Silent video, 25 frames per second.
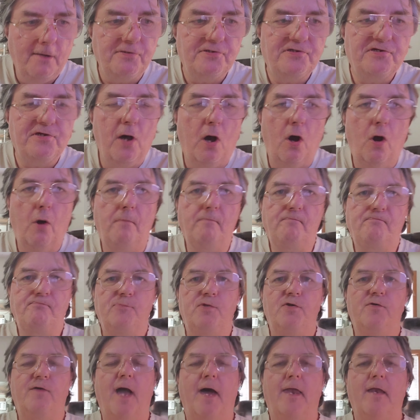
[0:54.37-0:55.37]
so
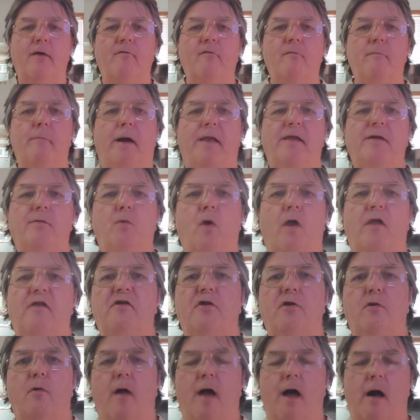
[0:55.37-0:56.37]
you got everybody
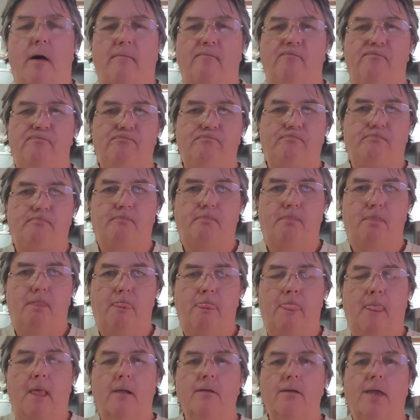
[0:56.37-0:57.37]
running around
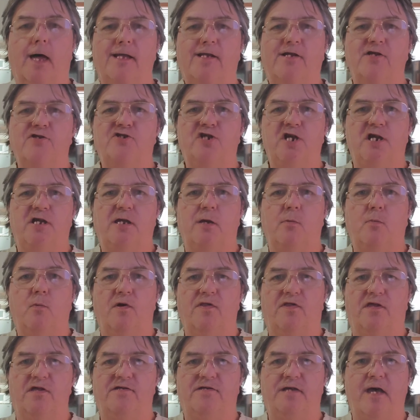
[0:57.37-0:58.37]
like a chicken
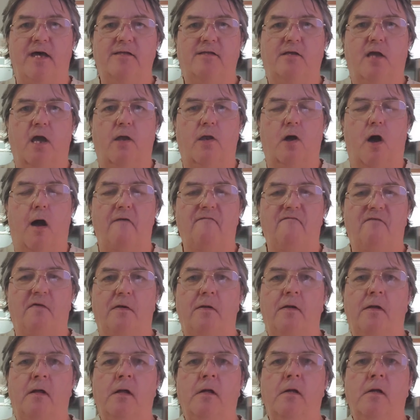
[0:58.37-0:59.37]
with its head cut off,
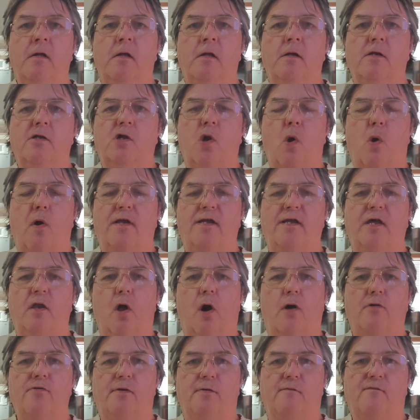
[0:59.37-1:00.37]
going in
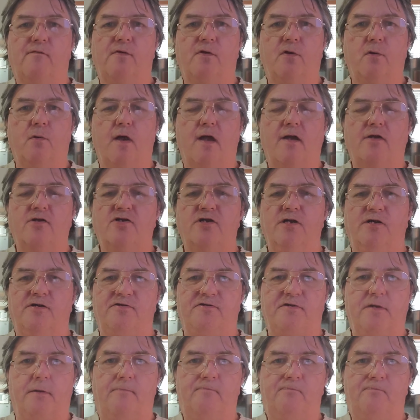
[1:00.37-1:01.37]
all different directions.